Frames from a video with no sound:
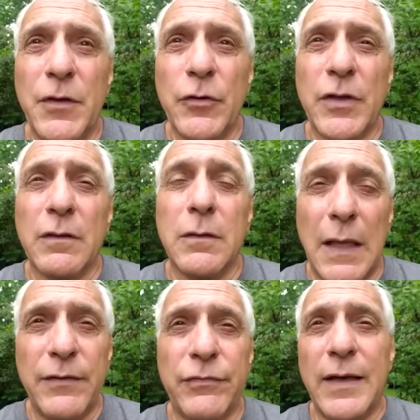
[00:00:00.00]
There's a
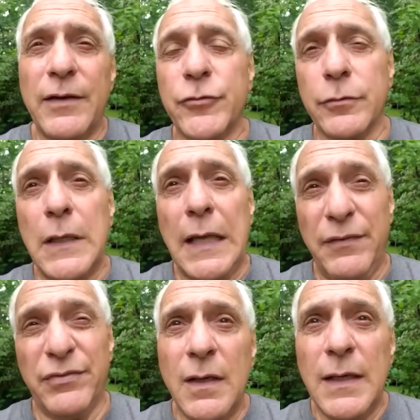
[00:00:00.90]
life after
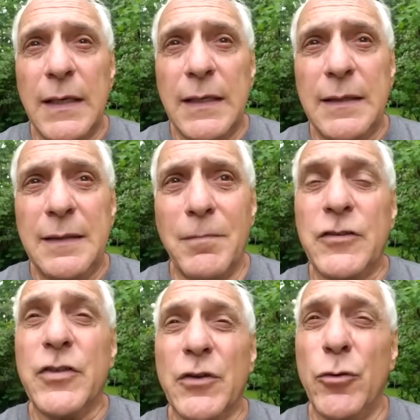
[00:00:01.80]
life, and
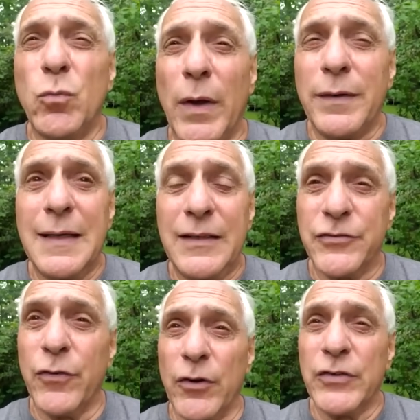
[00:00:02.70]
it's a good one as
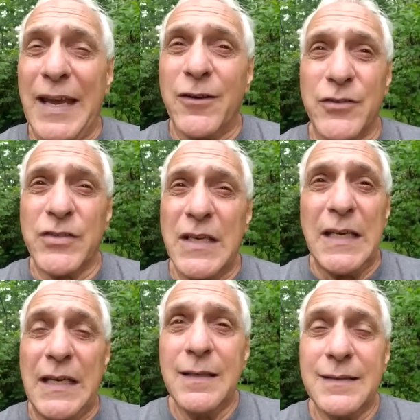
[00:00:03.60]
far as I could
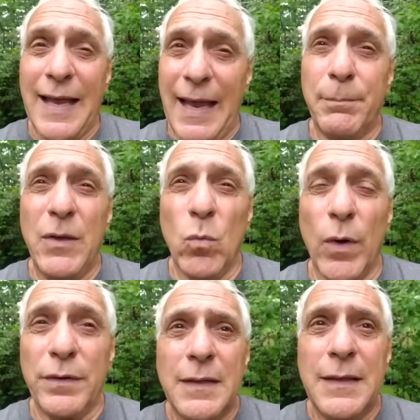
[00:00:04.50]
see. It's a happy
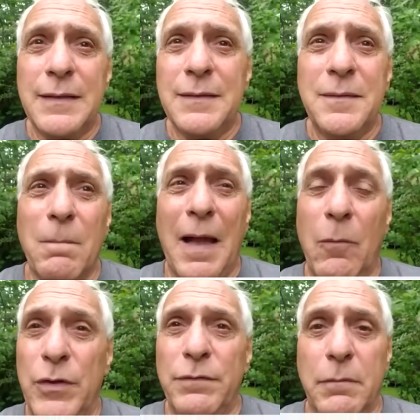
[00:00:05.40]
one. And I
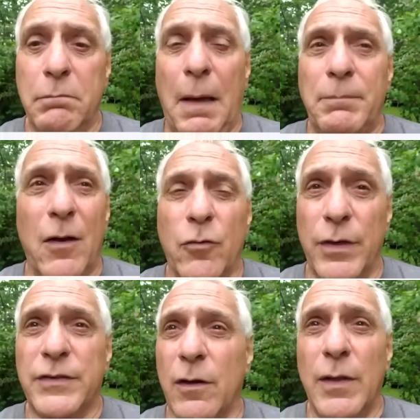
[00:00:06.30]
wouldn't, I'm not going
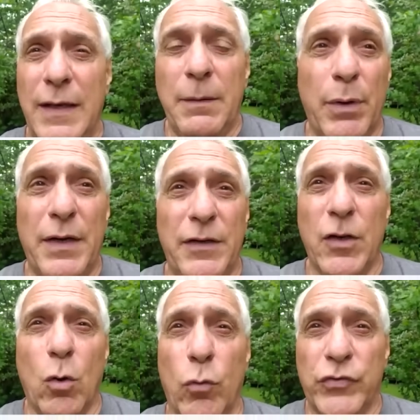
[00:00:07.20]
to tell anybody to
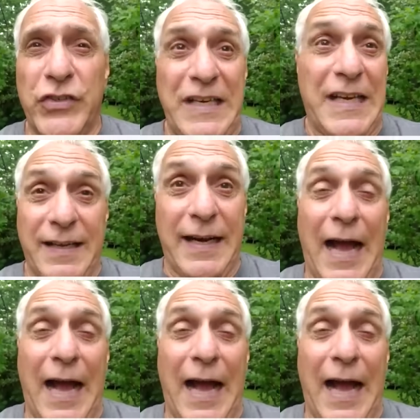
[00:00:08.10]
go seek it